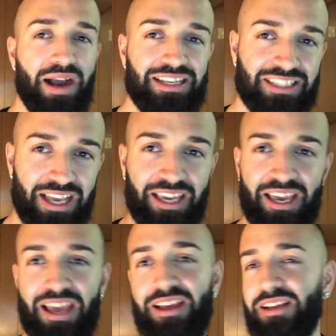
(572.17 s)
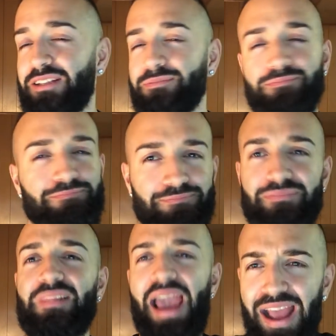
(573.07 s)
you guys like it.
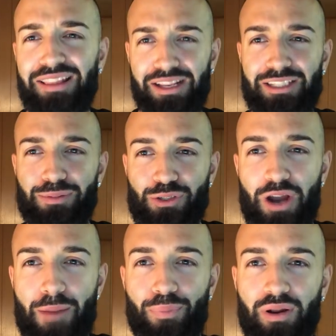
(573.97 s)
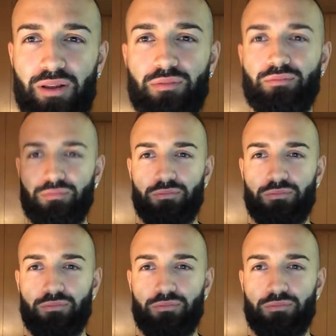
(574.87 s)
Hit the subscribe button.